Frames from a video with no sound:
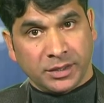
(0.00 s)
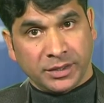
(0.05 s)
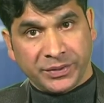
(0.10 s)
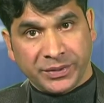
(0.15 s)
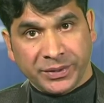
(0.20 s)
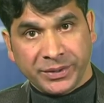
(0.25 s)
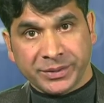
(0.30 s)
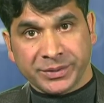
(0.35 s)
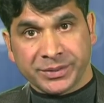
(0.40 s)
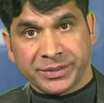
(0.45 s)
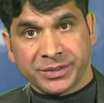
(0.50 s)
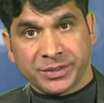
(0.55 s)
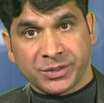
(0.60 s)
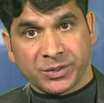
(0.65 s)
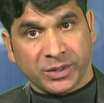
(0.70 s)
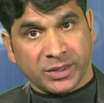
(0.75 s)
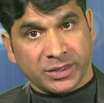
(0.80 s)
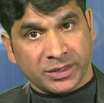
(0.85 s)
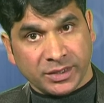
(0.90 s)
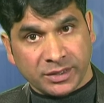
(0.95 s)
refers
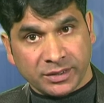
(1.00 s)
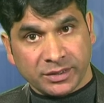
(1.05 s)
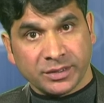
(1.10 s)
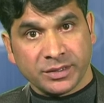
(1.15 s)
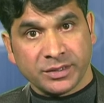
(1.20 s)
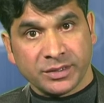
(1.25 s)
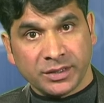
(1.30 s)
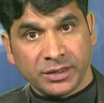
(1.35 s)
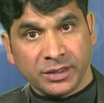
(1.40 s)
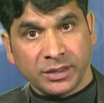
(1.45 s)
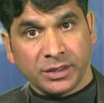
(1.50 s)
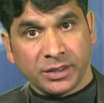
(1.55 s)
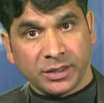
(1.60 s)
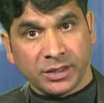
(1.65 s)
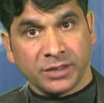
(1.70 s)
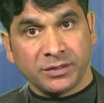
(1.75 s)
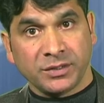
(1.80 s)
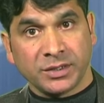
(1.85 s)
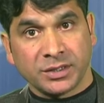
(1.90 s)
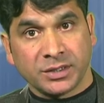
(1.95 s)
to a tendency
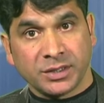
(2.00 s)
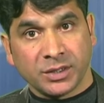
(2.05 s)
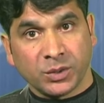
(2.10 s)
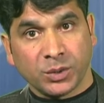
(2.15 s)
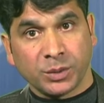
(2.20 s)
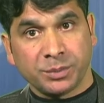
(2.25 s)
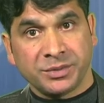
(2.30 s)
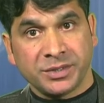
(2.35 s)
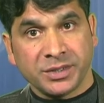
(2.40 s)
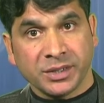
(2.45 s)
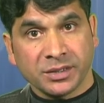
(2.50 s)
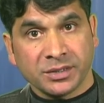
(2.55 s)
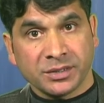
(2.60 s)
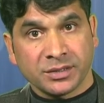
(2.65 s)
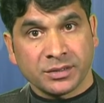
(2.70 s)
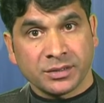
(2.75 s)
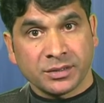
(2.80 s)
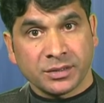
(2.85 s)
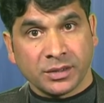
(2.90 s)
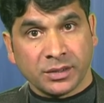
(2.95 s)
in which the
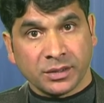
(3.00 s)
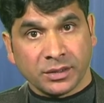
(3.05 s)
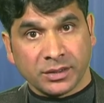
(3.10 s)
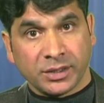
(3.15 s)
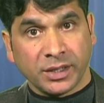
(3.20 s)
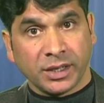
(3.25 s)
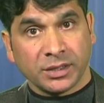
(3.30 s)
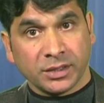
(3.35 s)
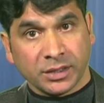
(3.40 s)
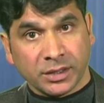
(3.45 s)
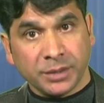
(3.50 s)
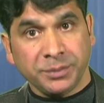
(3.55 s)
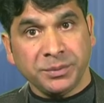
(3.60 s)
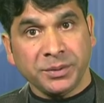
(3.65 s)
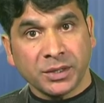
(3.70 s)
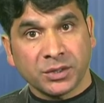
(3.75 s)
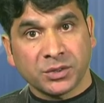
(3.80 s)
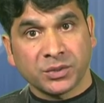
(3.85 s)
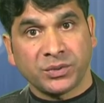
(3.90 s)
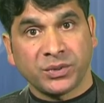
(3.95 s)
objects that
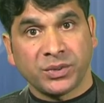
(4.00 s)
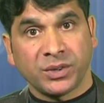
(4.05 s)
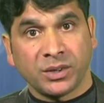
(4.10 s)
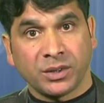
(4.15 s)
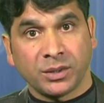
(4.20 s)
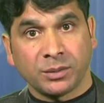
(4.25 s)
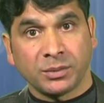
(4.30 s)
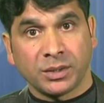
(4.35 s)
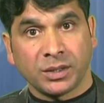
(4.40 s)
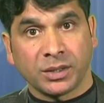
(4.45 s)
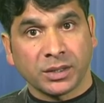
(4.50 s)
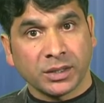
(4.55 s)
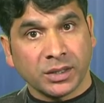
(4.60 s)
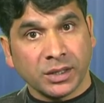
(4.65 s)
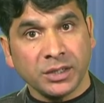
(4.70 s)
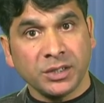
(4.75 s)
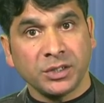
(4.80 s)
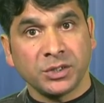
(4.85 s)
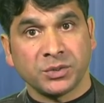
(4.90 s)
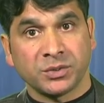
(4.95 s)
appear to form a
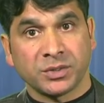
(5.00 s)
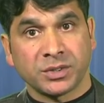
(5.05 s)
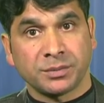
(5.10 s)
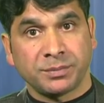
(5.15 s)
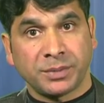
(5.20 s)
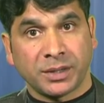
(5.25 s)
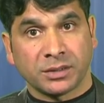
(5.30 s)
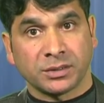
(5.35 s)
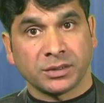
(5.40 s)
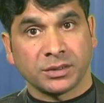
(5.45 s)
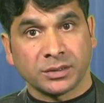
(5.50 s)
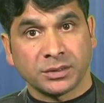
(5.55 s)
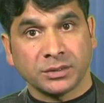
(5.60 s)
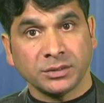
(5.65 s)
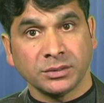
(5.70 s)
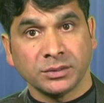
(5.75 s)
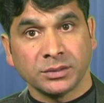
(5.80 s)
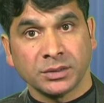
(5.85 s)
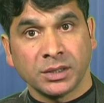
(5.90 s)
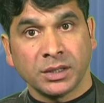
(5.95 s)
continuous pattern
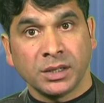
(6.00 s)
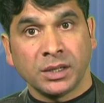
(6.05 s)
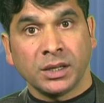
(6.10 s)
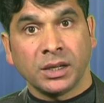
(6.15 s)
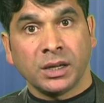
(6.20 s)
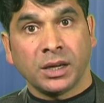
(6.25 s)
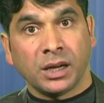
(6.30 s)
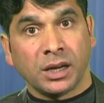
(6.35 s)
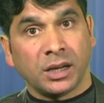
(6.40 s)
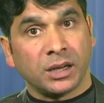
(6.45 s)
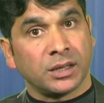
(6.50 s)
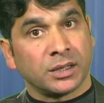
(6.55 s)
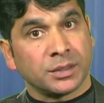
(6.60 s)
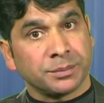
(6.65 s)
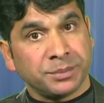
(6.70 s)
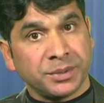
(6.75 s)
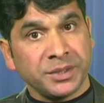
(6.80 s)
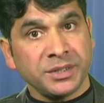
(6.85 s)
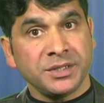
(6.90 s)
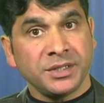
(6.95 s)
are
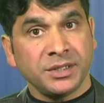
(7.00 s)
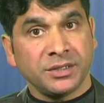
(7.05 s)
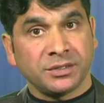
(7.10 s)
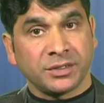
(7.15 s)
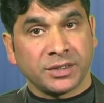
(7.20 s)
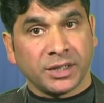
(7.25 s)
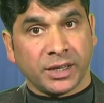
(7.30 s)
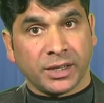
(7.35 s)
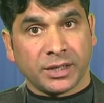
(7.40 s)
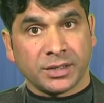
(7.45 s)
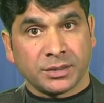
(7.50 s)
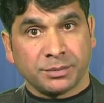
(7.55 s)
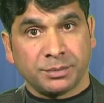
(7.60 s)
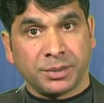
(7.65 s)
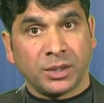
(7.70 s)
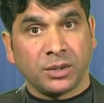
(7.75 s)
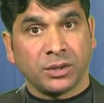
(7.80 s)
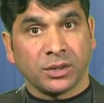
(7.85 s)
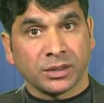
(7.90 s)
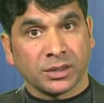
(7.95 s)
perceived as
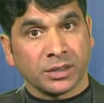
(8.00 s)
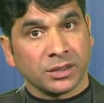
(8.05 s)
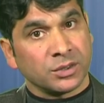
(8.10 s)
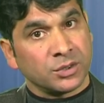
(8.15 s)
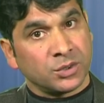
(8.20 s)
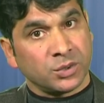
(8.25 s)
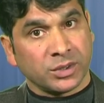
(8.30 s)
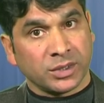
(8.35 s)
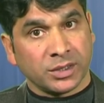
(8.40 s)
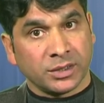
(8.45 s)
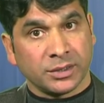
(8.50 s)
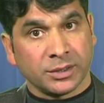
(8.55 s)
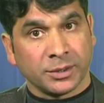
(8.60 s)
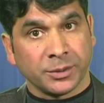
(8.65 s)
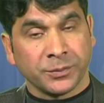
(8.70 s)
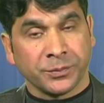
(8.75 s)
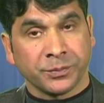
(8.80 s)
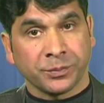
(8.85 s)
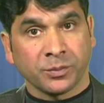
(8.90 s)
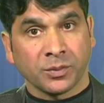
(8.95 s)
belonging together.
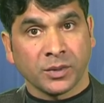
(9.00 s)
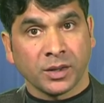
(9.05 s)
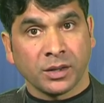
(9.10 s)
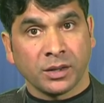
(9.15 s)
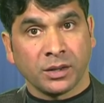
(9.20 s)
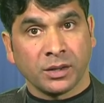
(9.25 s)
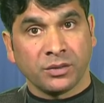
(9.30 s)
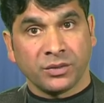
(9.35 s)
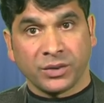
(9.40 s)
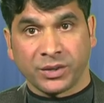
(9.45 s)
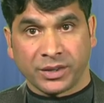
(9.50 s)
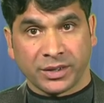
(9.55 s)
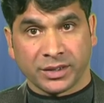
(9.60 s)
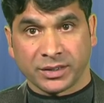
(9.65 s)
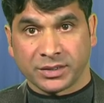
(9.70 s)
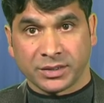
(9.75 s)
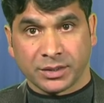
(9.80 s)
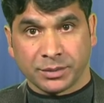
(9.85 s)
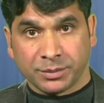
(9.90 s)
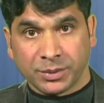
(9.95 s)
For
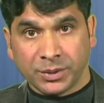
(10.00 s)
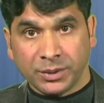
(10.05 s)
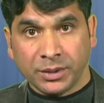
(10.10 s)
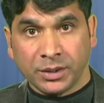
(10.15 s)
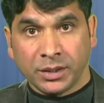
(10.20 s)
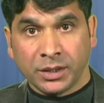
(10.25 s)
example,